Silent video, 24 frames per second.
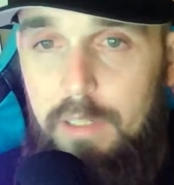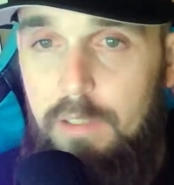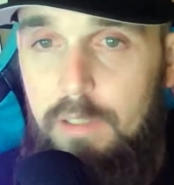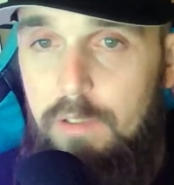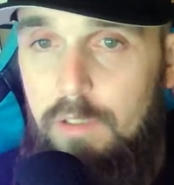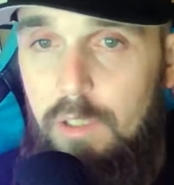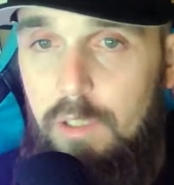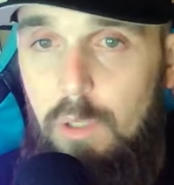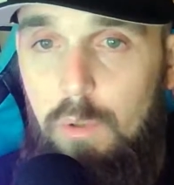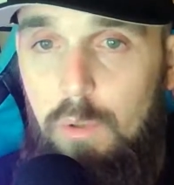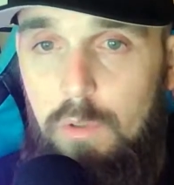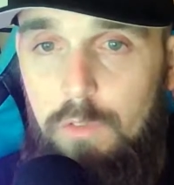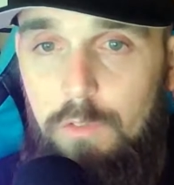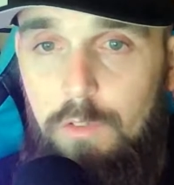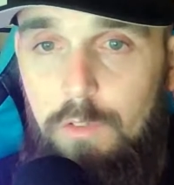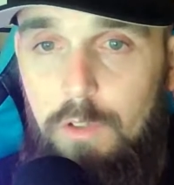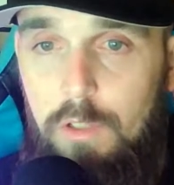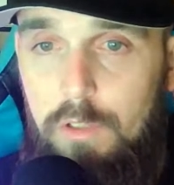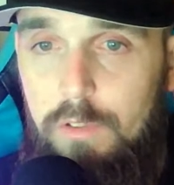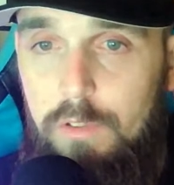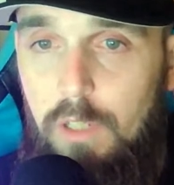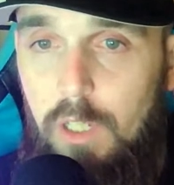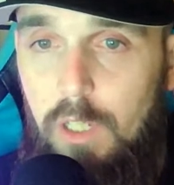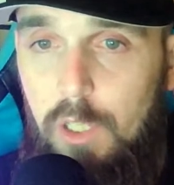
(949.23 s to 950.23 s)
he's going
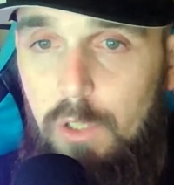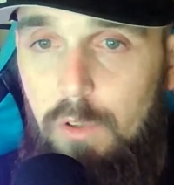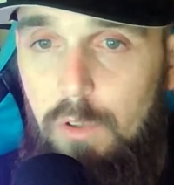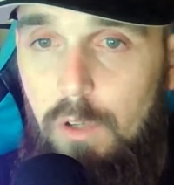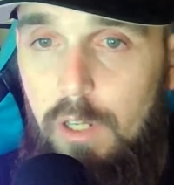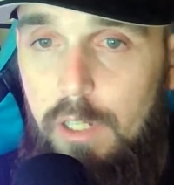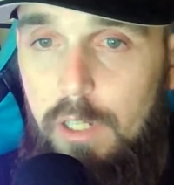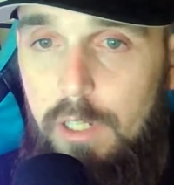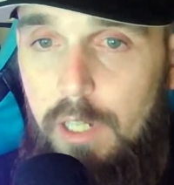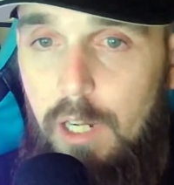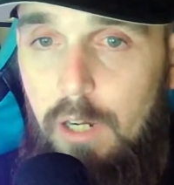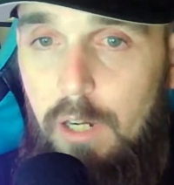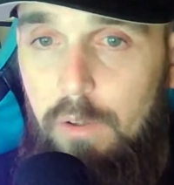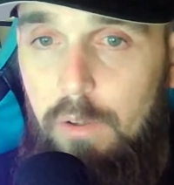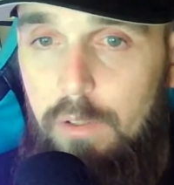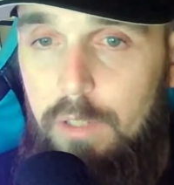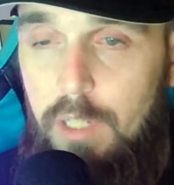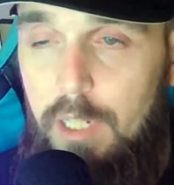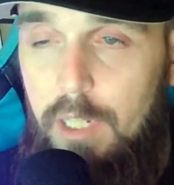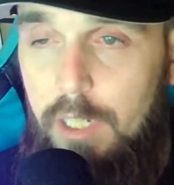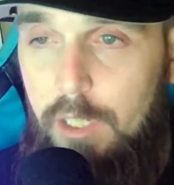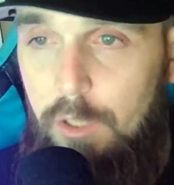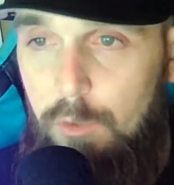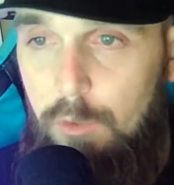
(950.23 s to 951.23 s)
for a ton right now, and
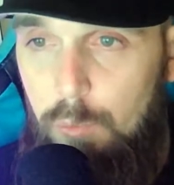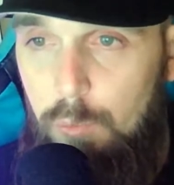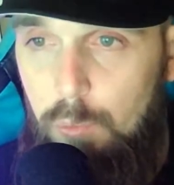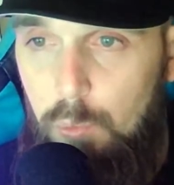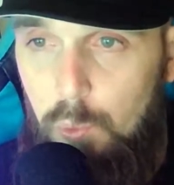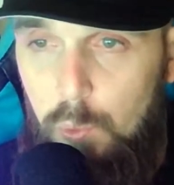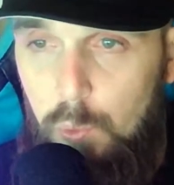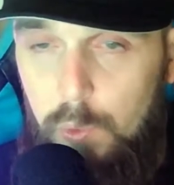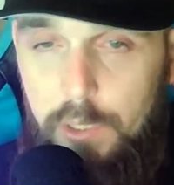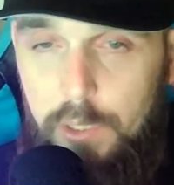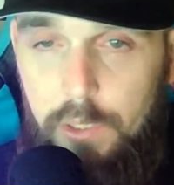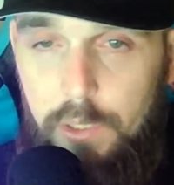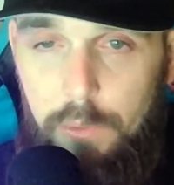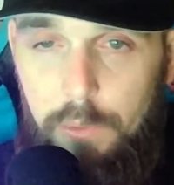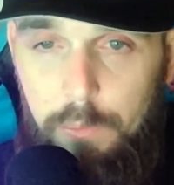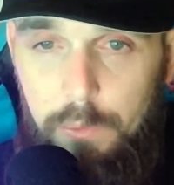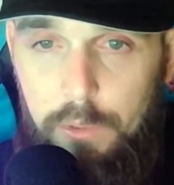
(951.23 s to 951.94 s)
that could really,